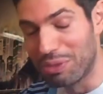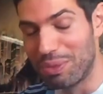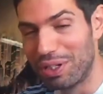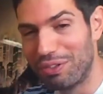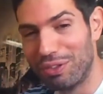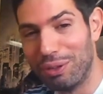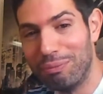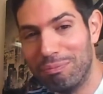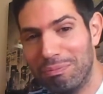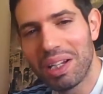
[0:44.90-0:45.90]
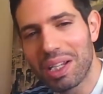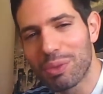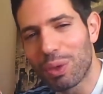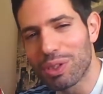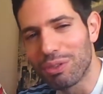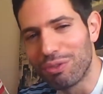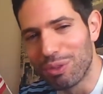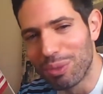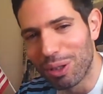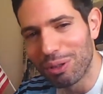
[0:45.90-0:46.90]
was beautiful. Let's watch some
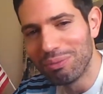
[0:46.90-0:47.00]
football.